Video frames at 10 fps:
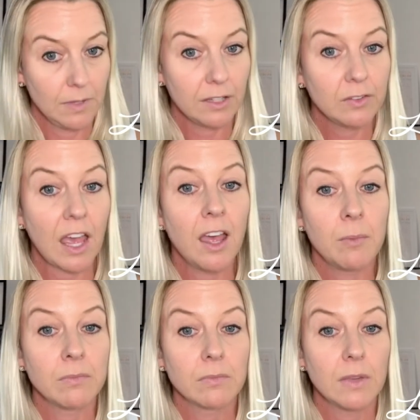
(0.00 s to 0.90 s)

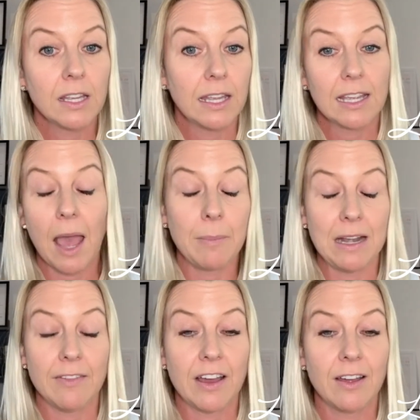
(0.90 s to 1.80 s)
It can be
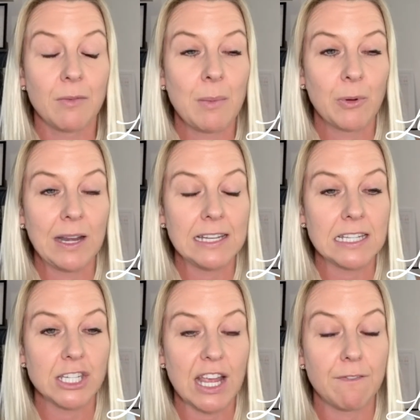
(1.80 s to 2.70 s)
like that. I remember a
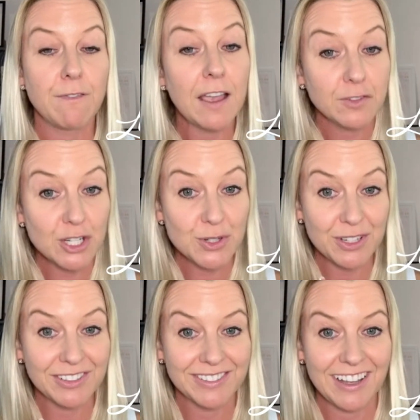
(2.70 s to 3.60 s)
lady, she had five
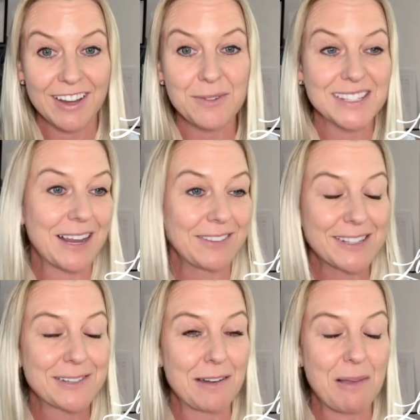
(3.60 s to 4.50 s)
children. I always tell this
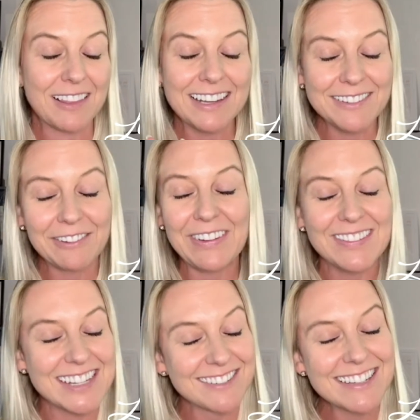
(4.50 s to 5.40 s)
story about the lady with five
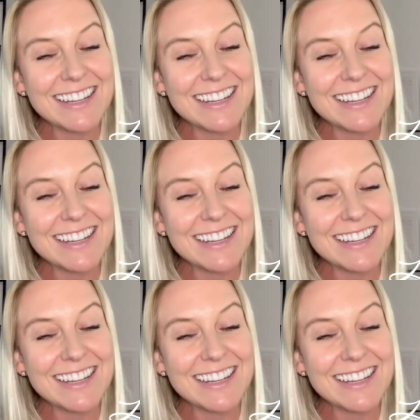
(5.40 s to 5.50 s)
children